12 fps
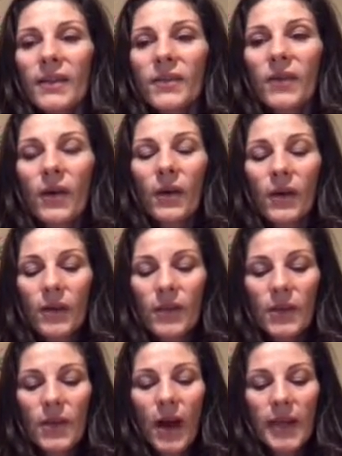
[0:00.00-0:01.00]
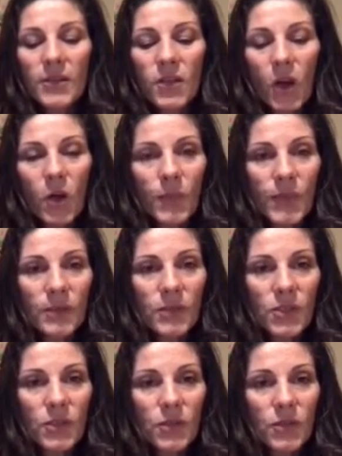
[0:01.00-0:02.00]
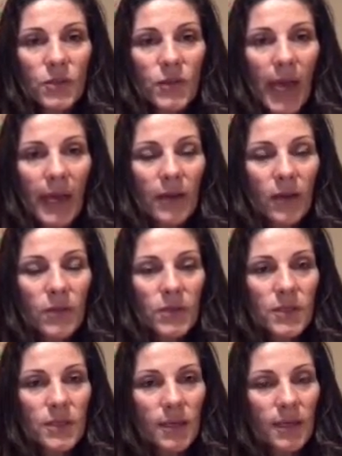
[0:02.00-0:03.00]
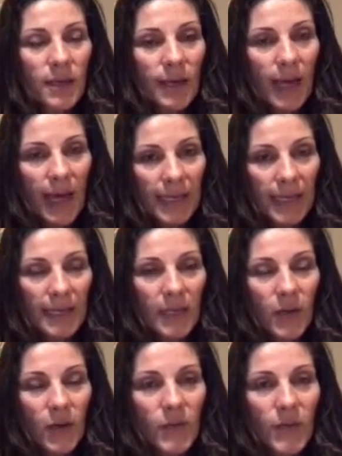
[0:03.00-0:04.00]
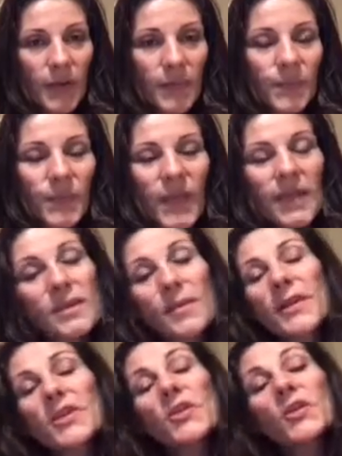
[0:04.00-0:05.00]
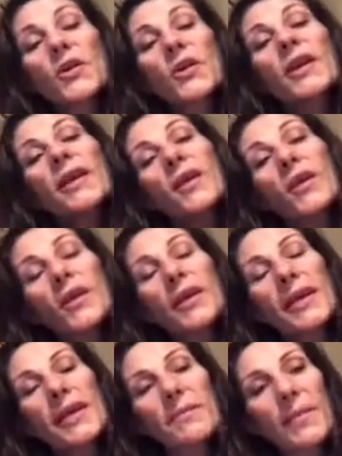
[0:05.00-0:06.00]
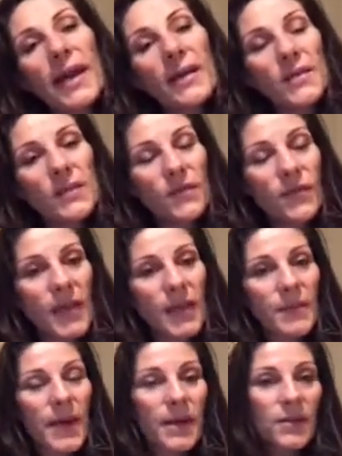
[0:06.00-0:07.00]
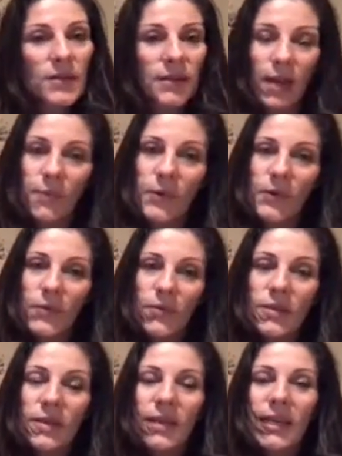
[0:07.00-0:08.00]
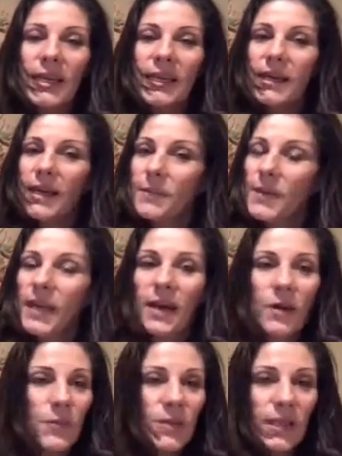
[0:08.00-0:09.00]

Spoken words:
So the night is open to adults 18 and over. As I mentioned earlier, males and females, couples, come and help